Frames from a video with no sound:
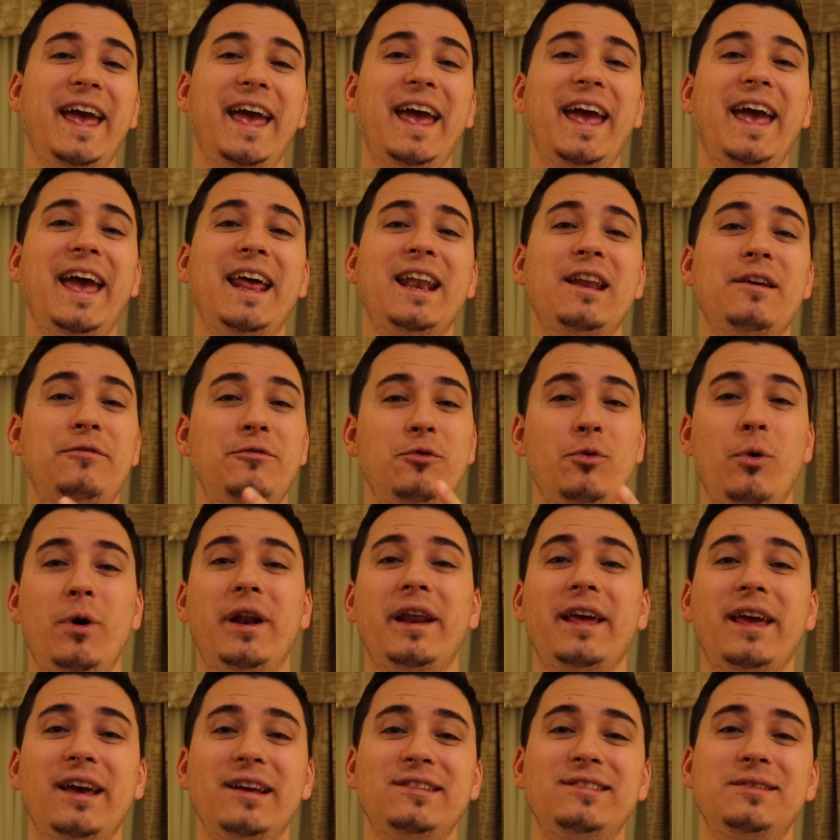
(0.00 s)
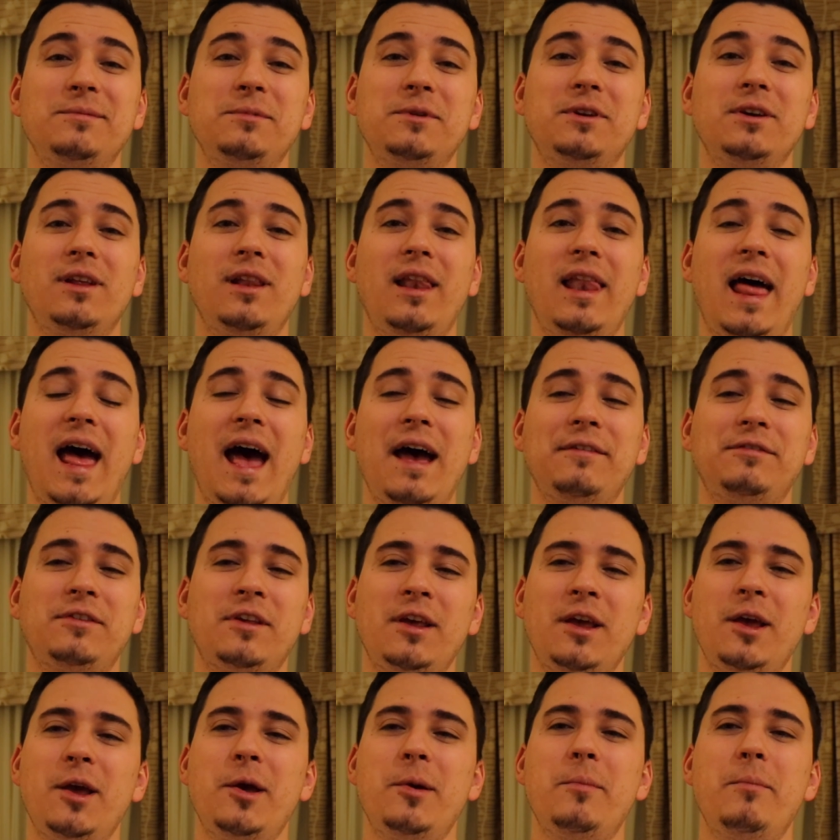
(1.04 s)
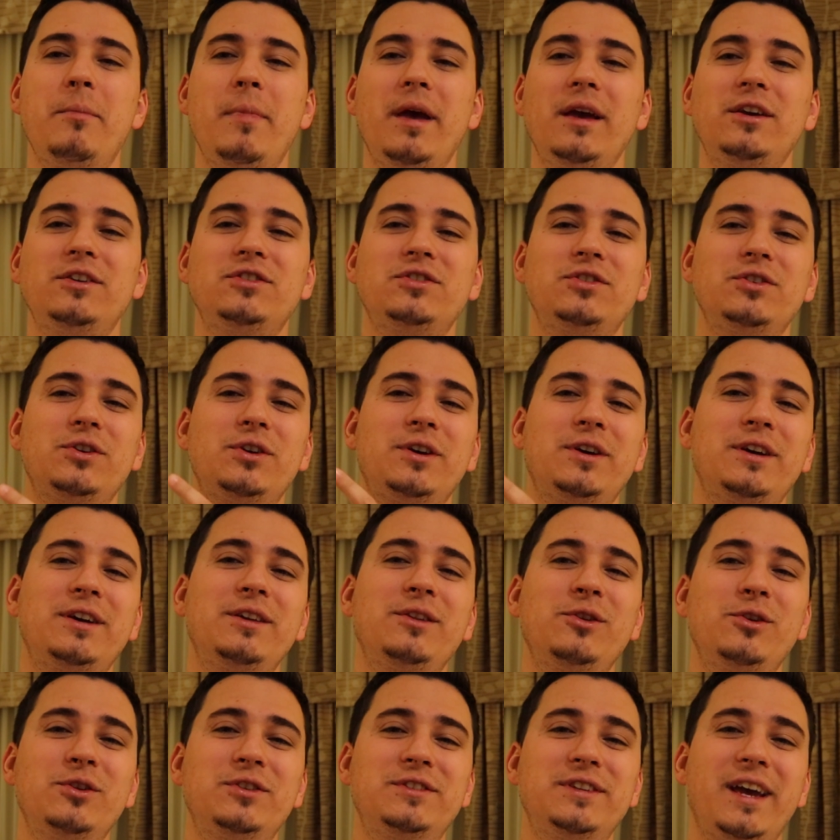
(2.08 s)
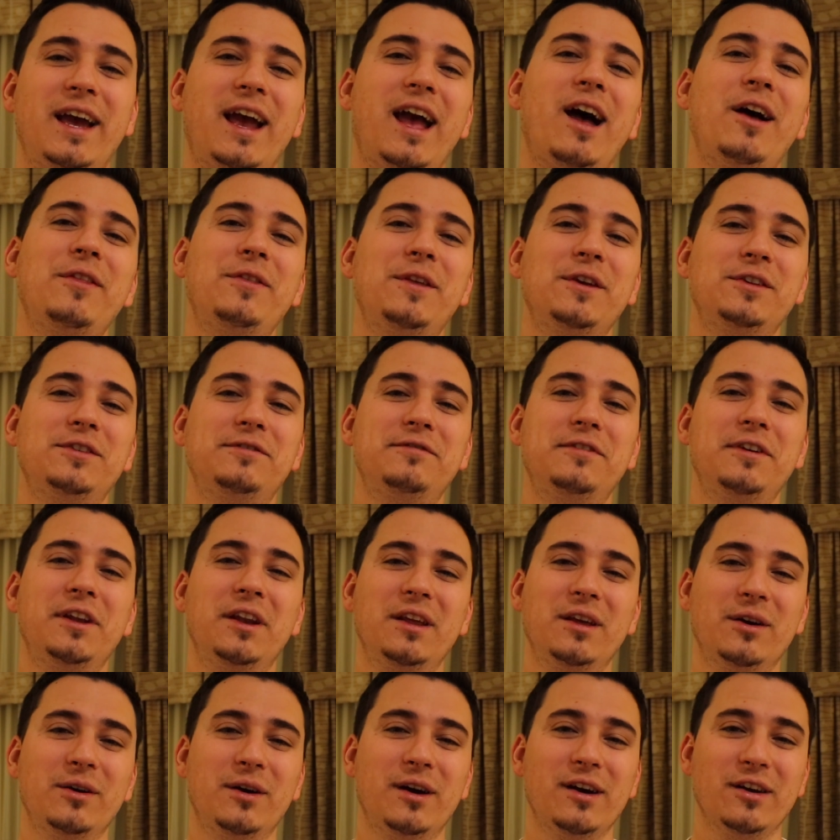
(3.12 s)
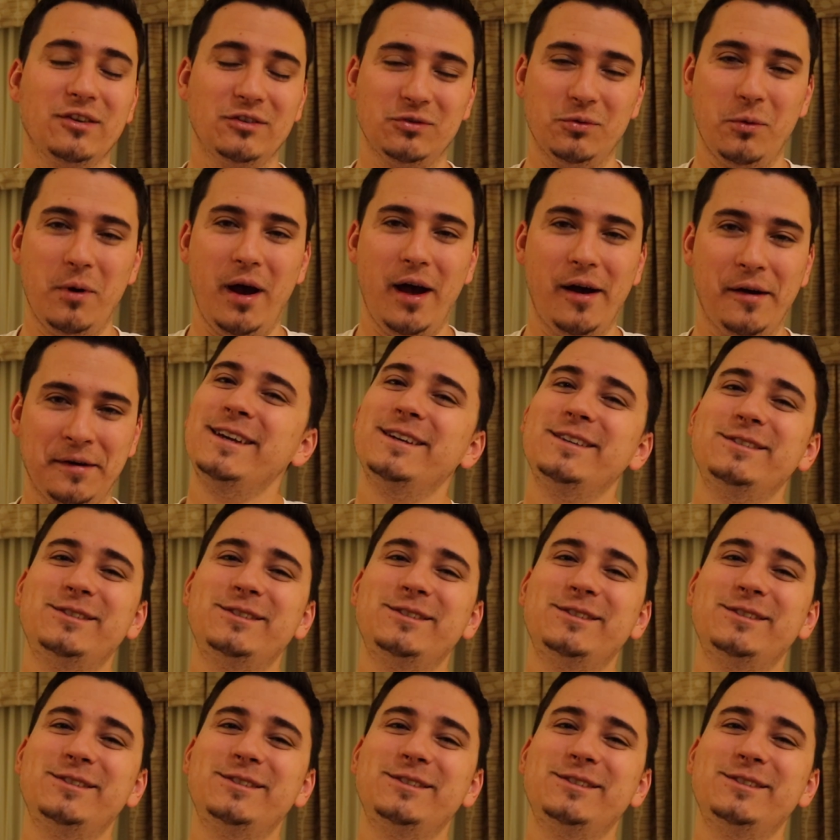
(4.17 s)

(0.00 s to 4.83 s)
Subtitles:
And if you want to get some good laughs, make sure you check out this video as well.